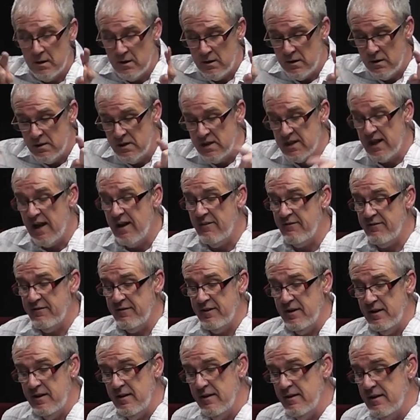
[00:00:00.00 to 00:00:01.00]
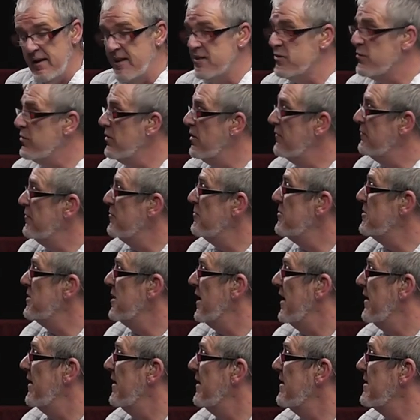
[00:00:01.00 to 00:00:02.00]
Sav, last word from
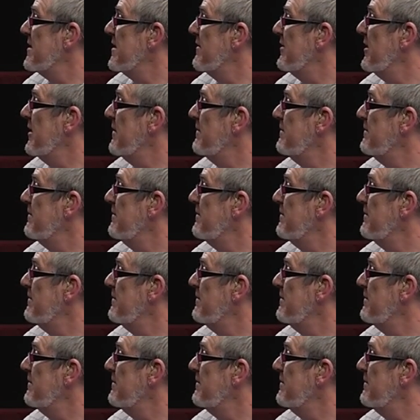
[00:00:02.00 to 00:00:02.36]
chat, as oh, ever.